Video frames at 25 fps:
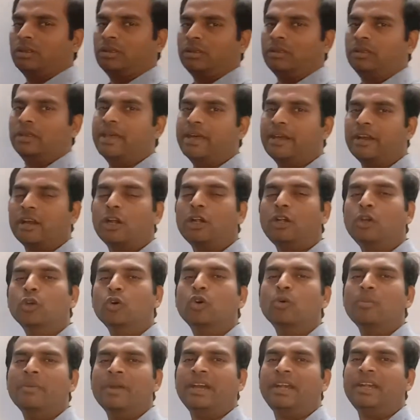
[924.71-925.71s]
there are
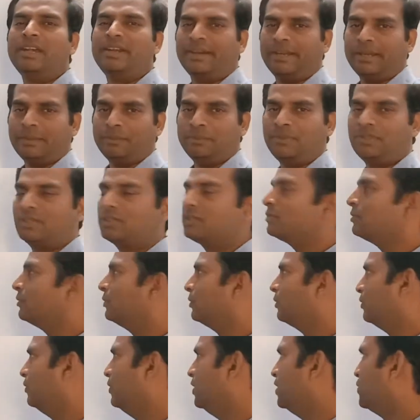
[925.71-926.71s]
two main types
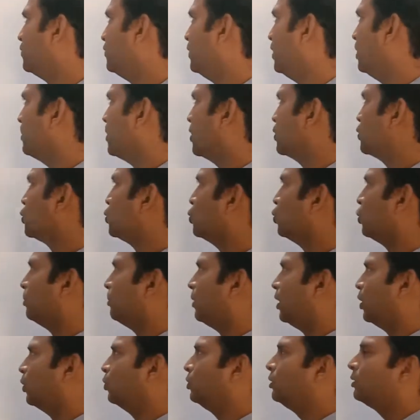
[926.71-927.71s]
which we must know
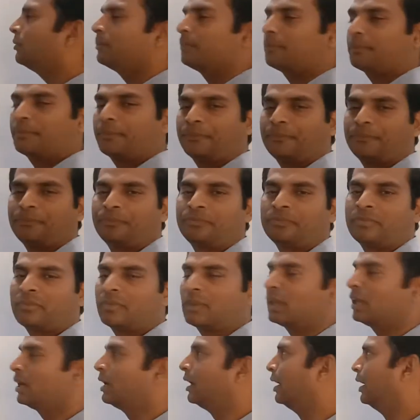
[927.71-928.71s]
about,
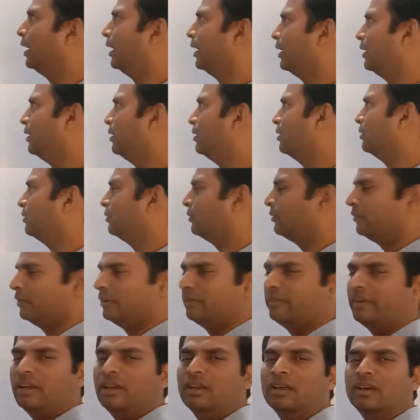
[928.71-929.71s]
and we
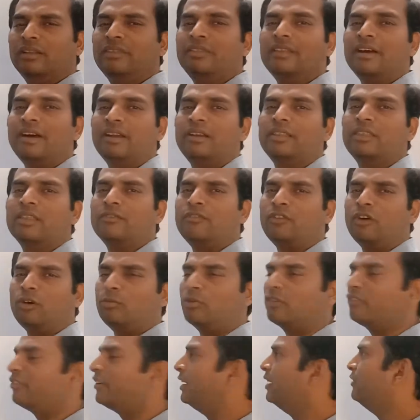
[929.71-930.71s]
will learn that in the form
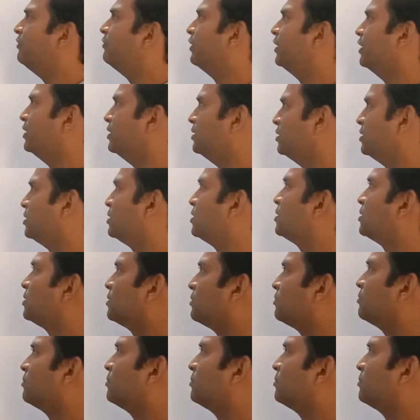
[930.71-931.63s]
of a difference.